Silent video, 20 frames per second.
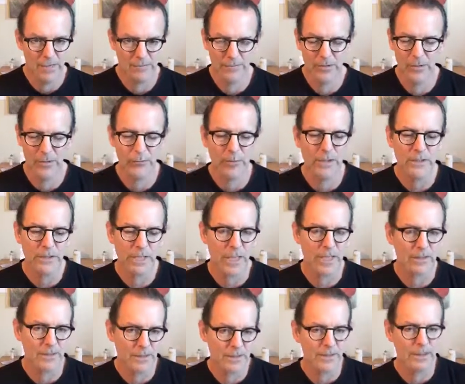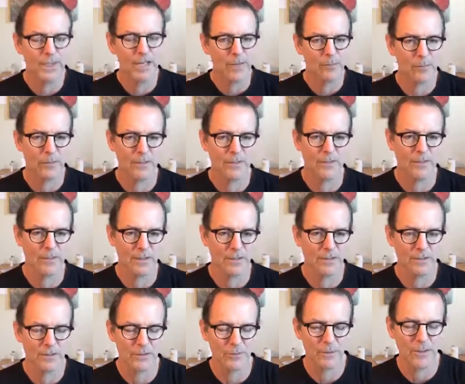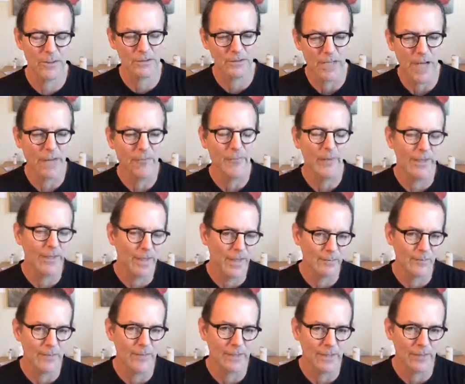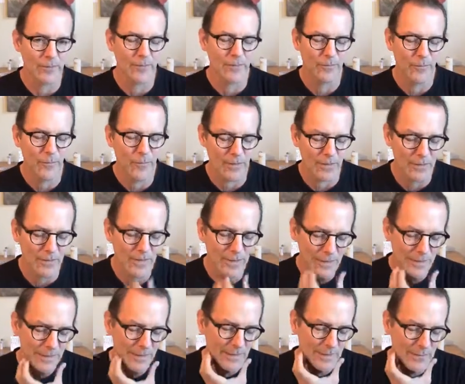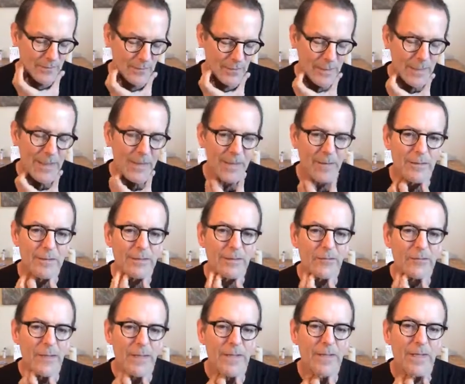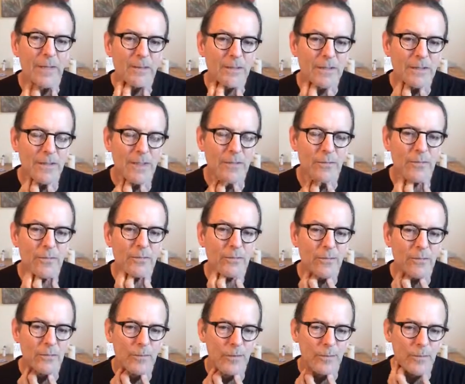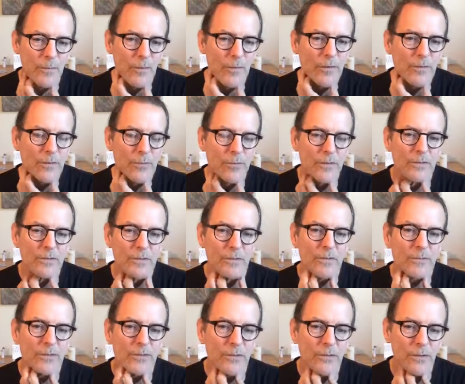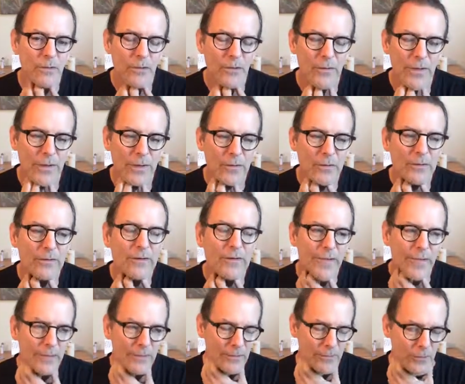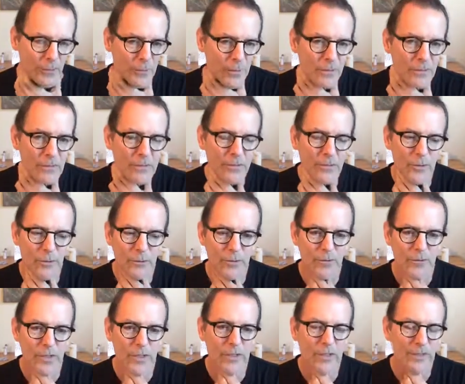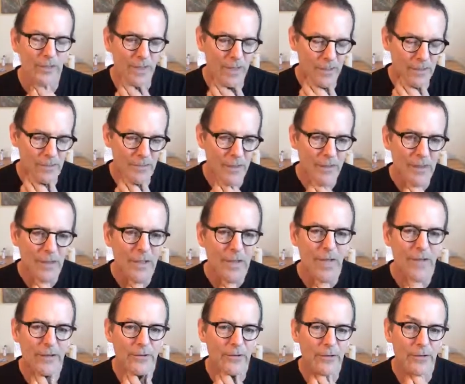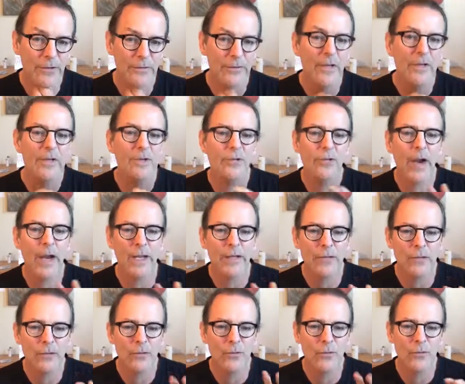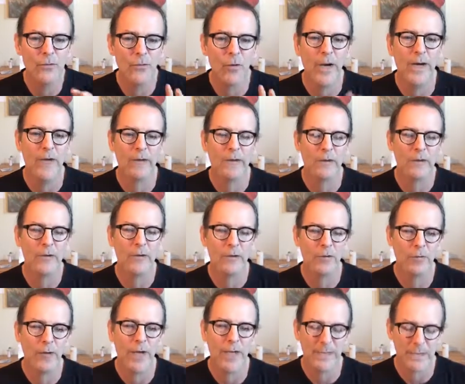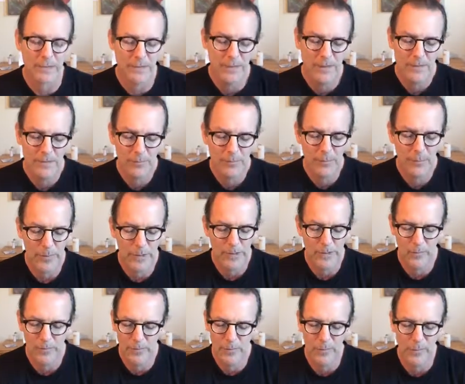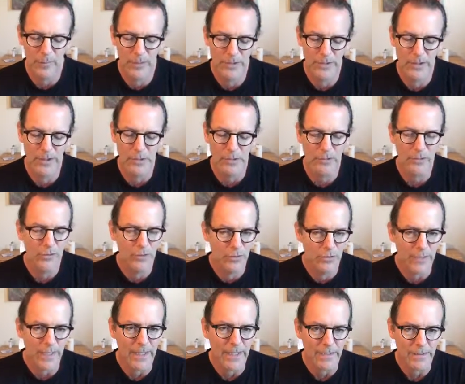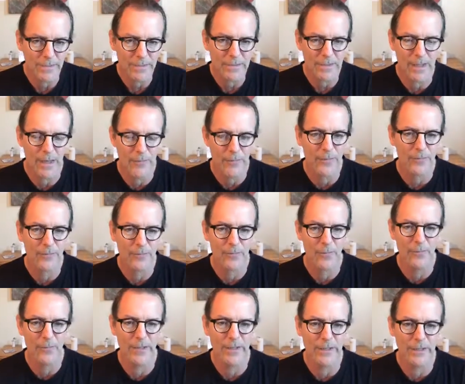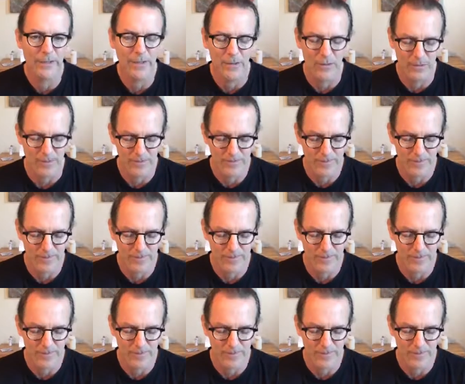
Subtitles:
The reason I can see that person's errors is because I've made that mistake before. Well, yeah, you've made that mistake before. You're perceiving your own errors in that other person. You're projecting out, and you're trying to do right and correct. But when you do that, it's coming from ego.